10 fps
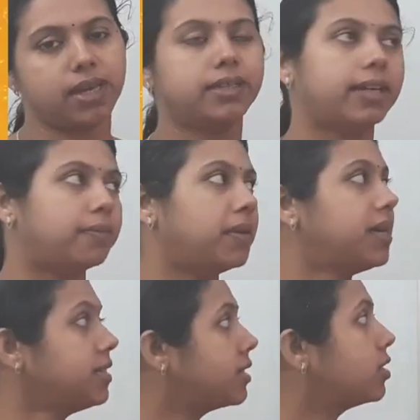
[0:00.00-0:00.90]
That
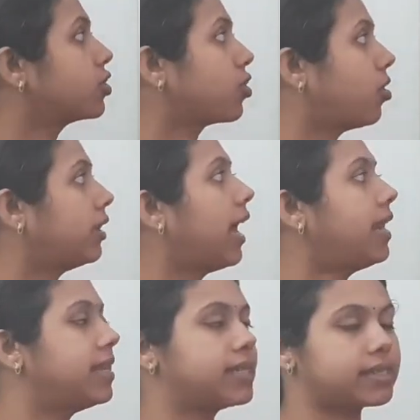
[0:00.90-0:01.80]
means show
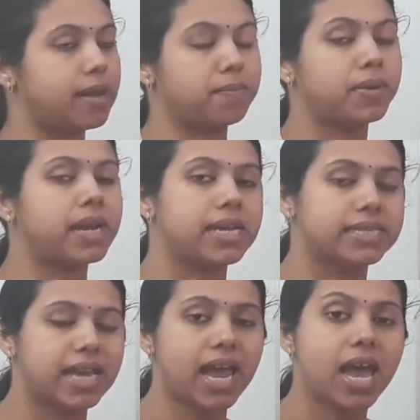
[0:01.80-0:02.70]
that this number
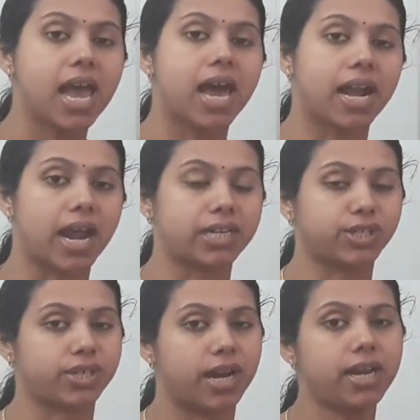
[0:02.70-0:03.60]
is a
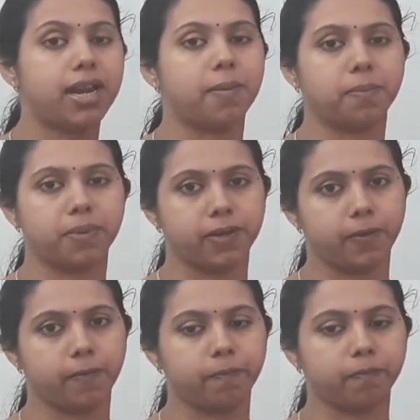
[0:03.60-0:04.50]
rational number.
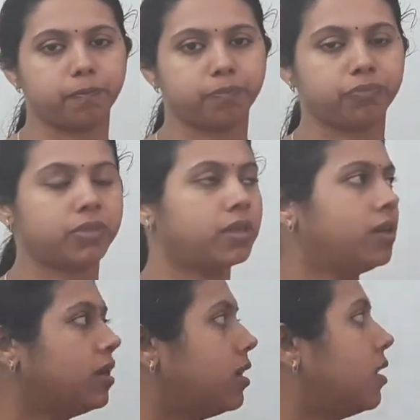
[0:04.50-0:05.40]

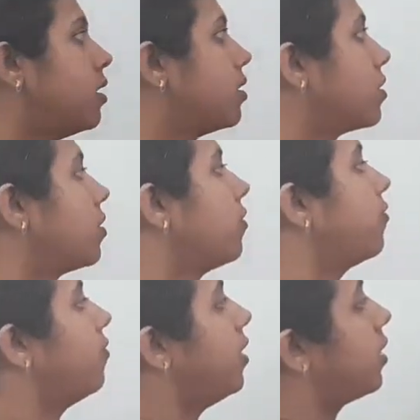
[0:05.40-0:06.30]
So
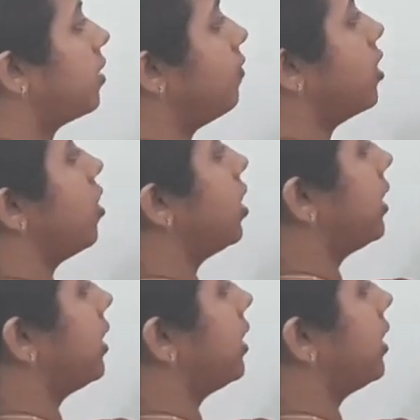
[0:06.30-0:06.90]
we know